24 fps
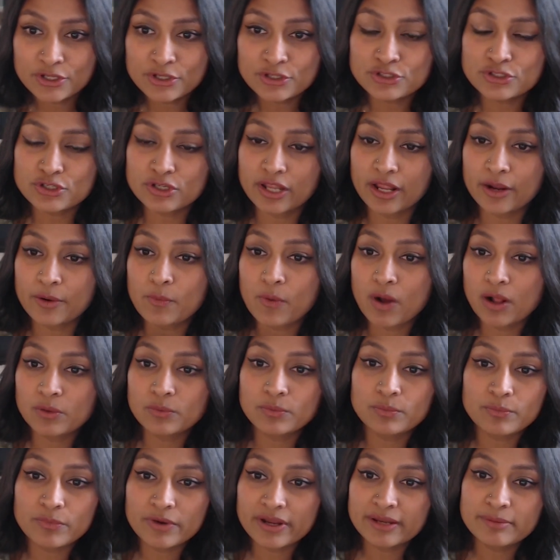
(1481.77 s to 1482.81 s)
So, like,
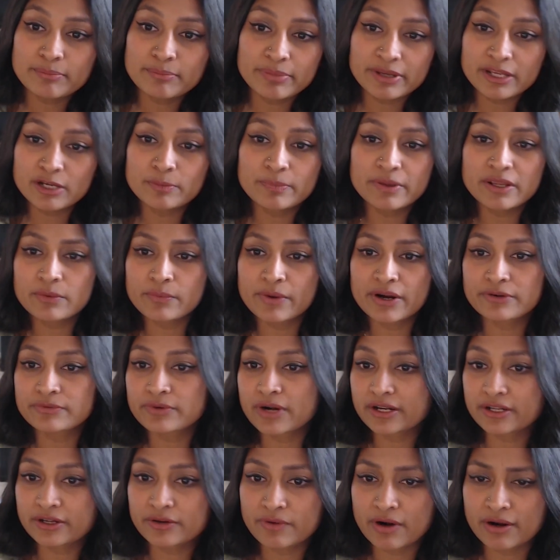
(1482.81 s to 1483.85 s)
while in B2B, we're
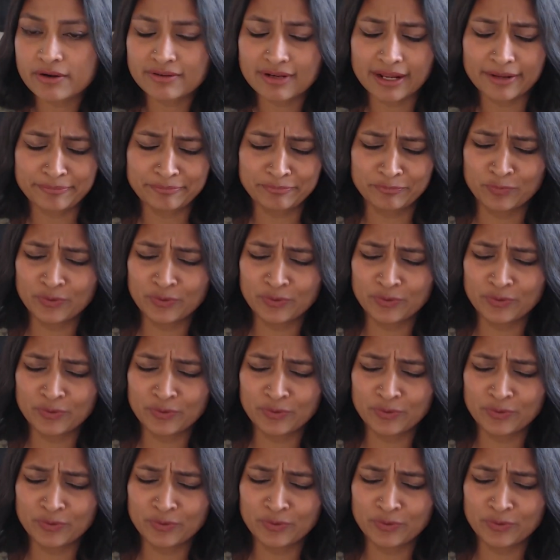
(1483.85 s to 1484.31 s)
running around like,